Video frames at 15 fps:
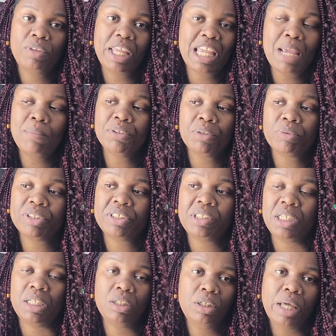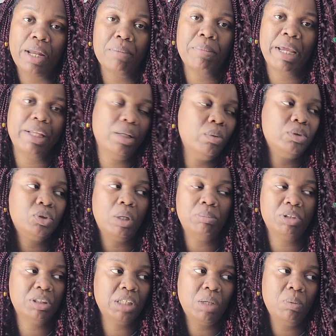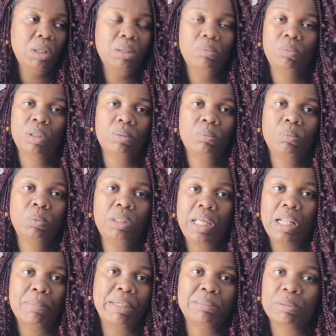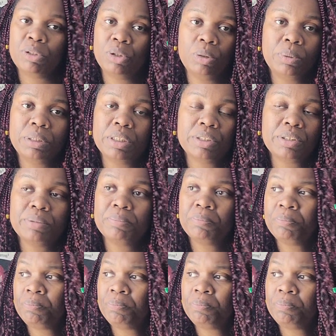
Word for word: They came with a receipt, not a manual. So I'm just like, what, what, what the hell am I supposed to do with this?